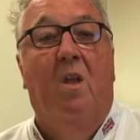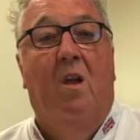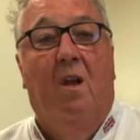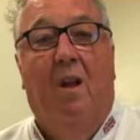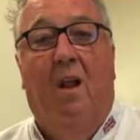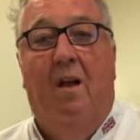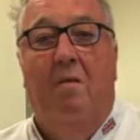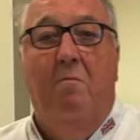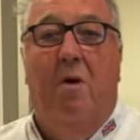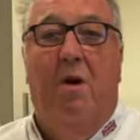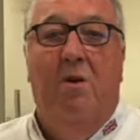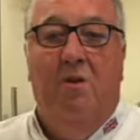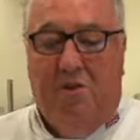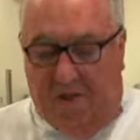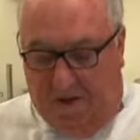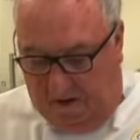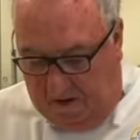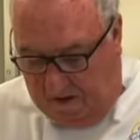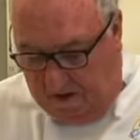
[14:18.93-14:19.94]
Like
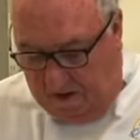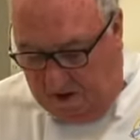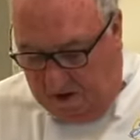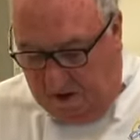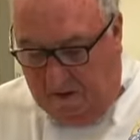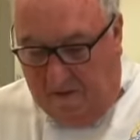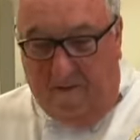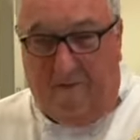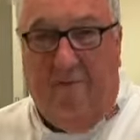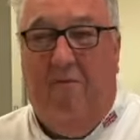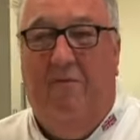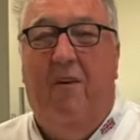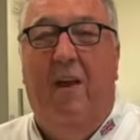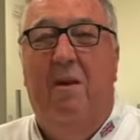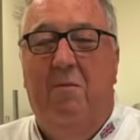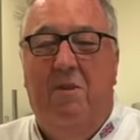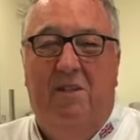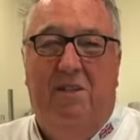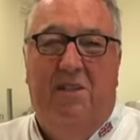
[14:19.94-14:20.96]
most sort of
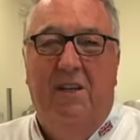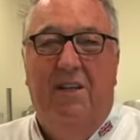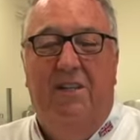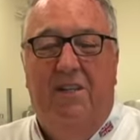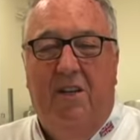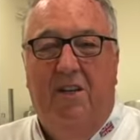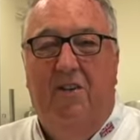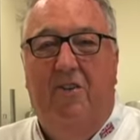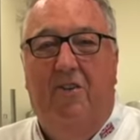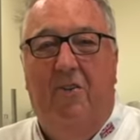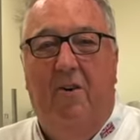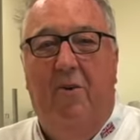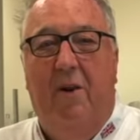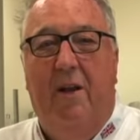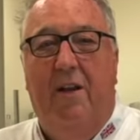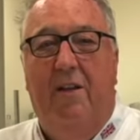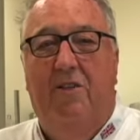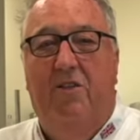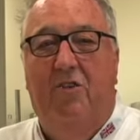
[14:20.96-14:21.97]
famous dishes through
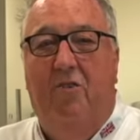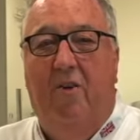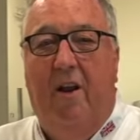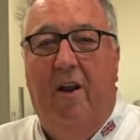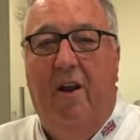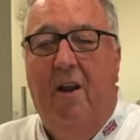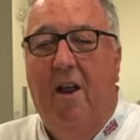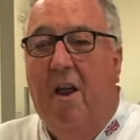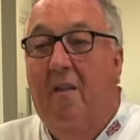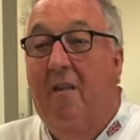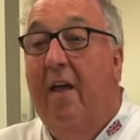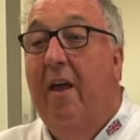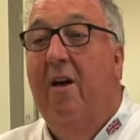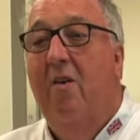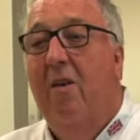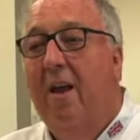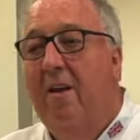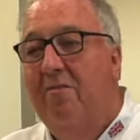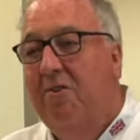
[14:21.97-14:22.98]
history, they
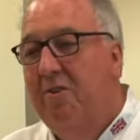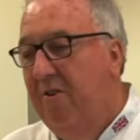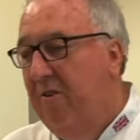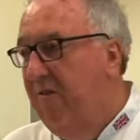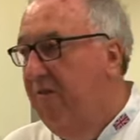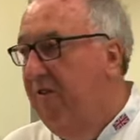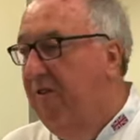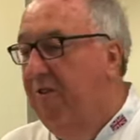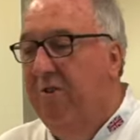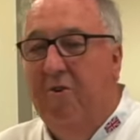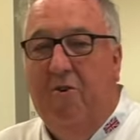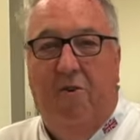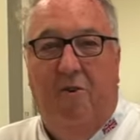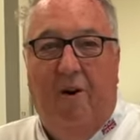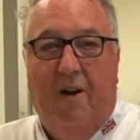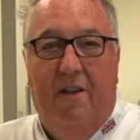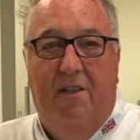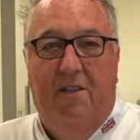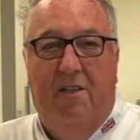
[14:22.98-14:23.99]
all have sort of
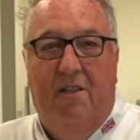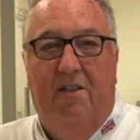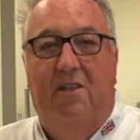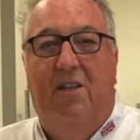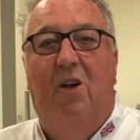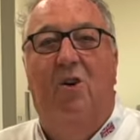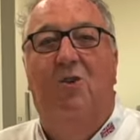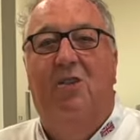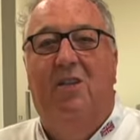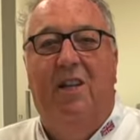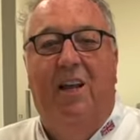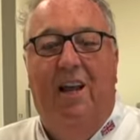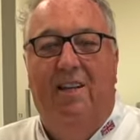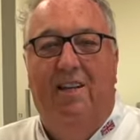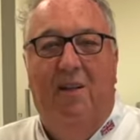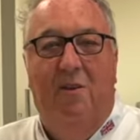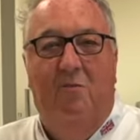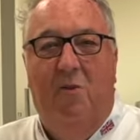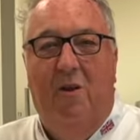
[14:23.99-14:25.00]
stories
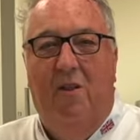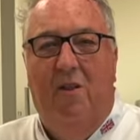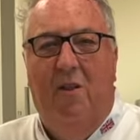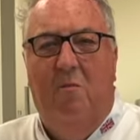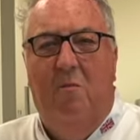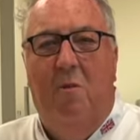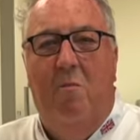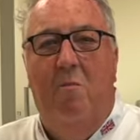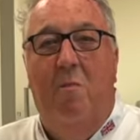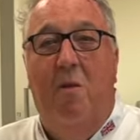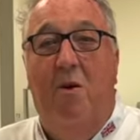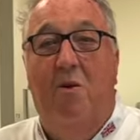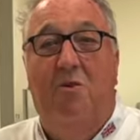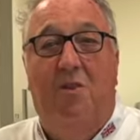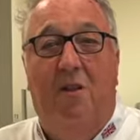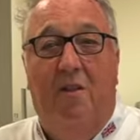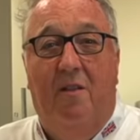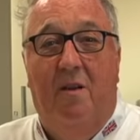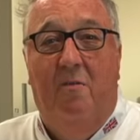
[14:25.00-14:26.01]
associated with them, and
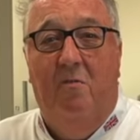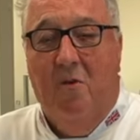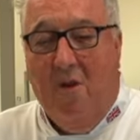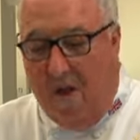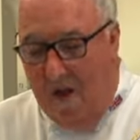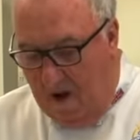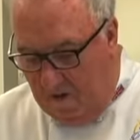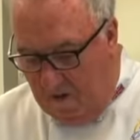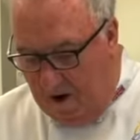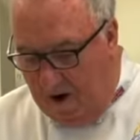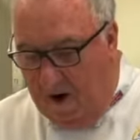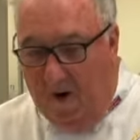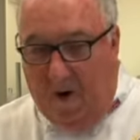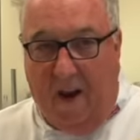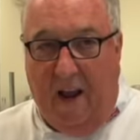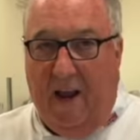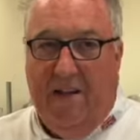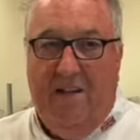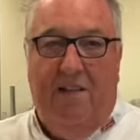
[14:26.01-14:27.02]
most of them were
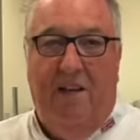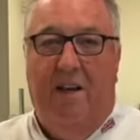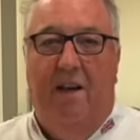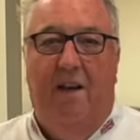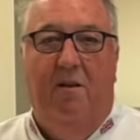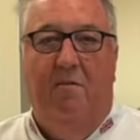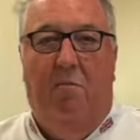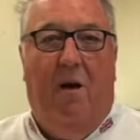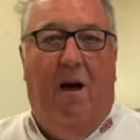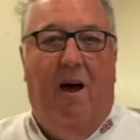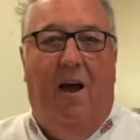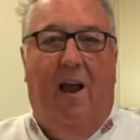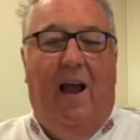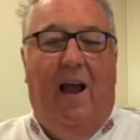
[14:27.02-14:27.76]
created by